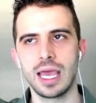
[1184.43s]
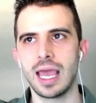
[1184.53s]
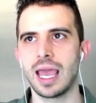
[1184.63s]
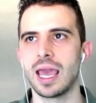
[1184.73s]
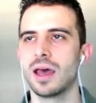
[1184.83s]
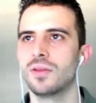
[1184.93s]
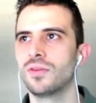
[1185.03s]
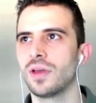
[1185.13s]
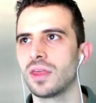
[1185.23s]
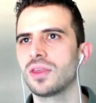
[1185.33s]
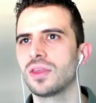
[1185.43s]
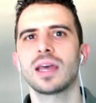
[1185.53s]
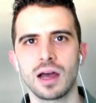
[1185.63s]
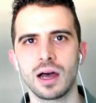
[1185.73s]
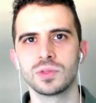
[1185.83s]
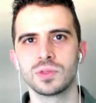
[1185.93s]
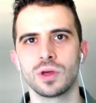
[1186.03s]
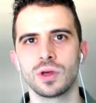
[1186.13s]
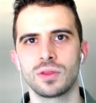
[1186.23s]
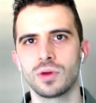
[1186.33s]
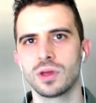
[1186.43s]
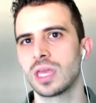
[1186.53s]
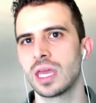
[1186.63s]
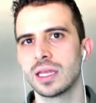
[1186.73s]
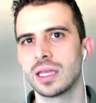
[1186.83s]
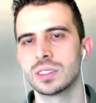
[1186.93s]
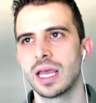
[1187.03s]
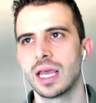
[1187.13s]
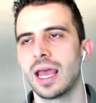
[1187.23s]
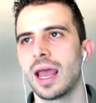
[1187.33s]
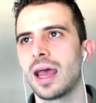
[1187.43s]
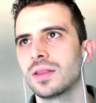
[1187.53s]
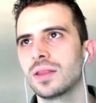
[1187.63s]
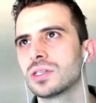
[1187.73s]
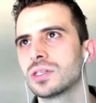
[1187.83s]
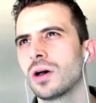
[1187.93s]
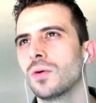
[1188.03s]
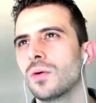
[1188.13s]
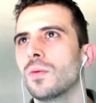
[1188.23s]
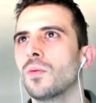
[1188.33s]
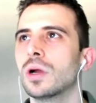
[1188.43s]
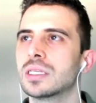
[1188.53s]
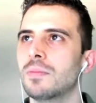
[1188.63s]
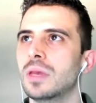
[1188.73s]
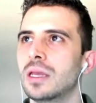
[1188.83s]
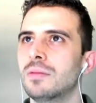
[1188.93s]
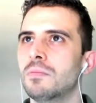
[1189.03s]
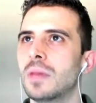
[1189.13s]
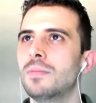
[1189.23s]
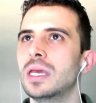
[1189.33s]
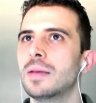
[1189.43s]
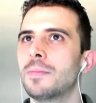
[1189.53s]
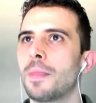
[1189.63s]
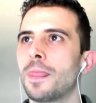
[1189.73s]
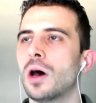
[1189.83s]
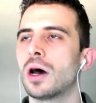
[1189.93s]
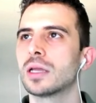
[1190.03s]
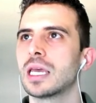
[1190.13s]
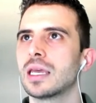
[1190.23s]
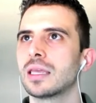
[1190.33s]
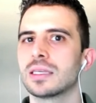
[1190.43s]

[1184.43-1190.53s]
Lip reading: And I think that comes with kids. And so what does that mean? Maybe not taking the